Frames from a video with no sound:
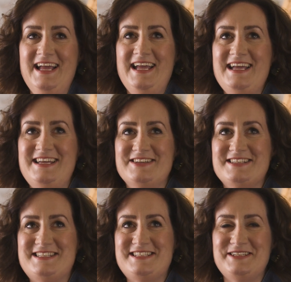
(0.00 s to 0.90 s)
He
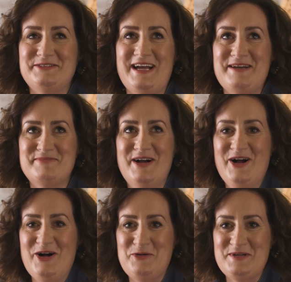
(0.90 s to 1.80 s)
used to
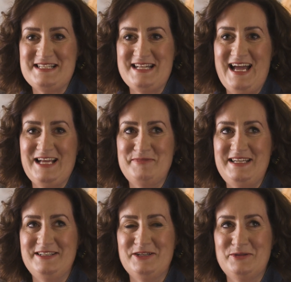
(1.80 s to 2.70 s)
always slag me,
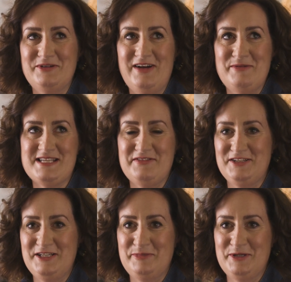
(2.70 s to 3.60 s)
you know, if I was given
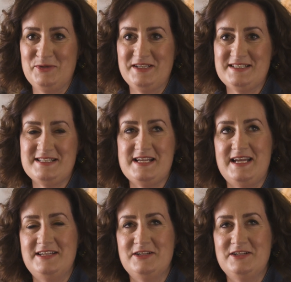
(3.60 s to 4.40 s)
out about work, to say, you